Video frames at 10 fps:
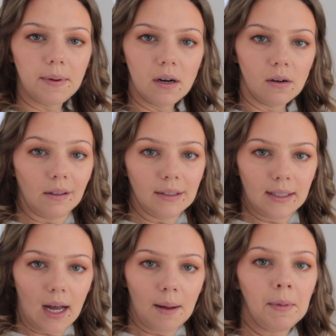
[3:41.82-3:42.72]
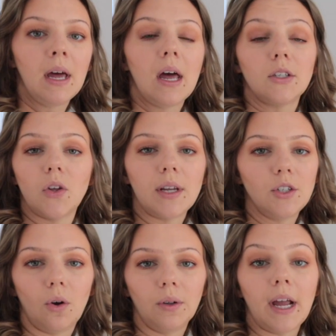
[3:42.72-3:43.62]
here on top so they
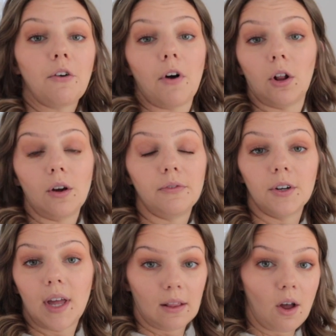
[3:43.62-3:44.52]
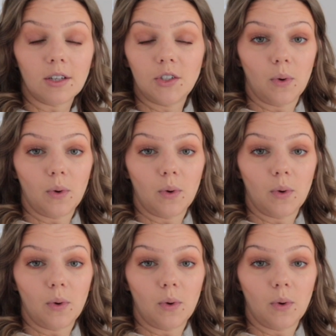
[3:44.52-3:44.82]
don't like fall over, get lost,